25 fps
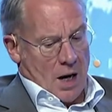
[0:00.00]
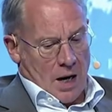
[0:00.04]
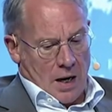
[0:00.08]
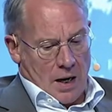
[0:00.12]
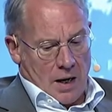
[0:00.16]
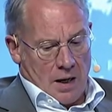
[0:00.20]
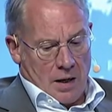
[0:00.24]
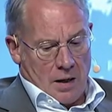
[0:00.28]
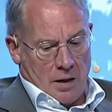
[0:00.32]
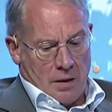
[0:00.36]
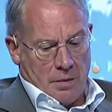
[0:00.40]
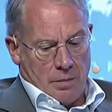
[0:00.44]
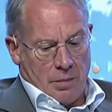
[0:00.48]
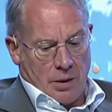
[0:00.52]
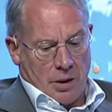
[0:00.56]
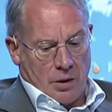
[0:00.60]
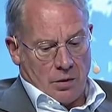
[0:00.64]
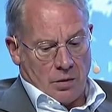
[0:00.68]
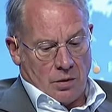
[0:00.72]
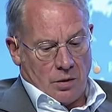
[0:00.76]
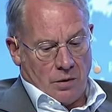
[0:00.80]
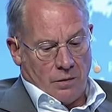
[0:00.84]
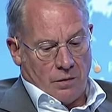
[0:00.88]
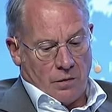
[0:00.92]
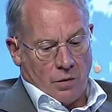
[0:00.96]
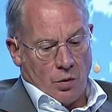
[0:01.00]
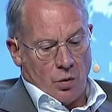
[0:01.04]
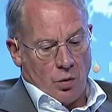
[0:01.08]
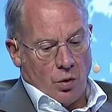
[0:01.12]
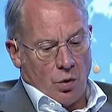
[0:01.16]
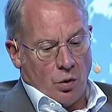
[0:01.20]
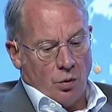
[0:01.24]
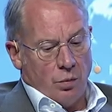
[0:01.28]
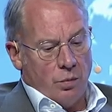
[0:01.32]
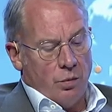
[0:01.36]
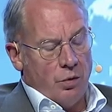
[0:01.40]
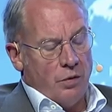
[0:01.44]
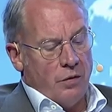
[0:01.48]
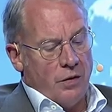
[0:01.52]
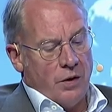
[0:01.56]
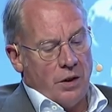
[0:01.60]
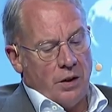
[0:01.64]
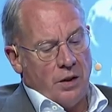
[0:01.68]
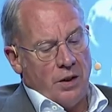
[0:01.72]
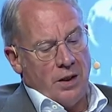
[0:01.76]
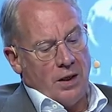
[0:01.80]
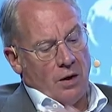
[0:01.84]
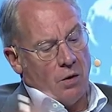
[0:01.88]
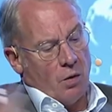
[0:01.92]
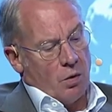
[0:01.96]
uh, because if you don't move
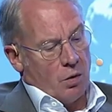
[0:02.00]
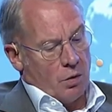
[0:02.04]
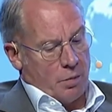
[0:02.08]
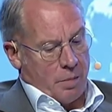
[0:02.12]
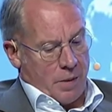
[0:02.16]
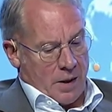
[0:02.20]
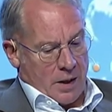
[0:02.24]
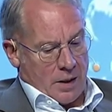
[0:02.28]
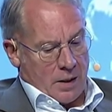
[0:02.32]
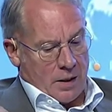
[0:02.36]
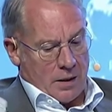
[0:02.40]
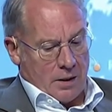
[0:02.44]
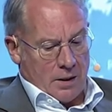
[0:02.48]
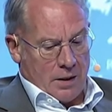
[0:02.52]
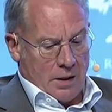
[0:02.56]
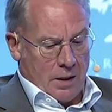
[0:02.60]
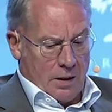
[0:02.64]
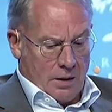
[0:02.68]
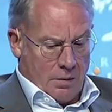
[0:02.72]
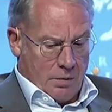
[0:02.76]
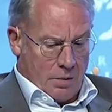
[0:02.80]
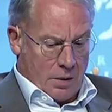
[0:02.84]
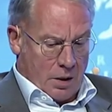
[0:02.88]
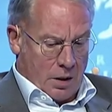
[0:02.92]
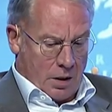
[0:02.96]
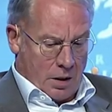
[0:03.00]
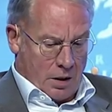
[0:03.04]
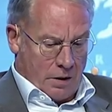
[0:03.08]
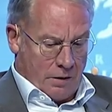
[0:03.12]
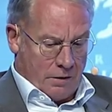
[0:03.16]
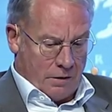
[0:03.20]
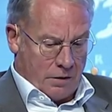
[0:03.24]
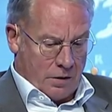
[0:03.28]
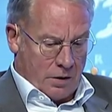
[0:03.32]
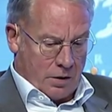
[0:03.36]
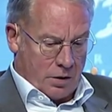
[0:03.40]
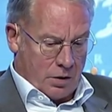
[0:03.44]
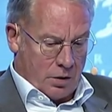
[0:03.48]
it, the old paradigm of uh,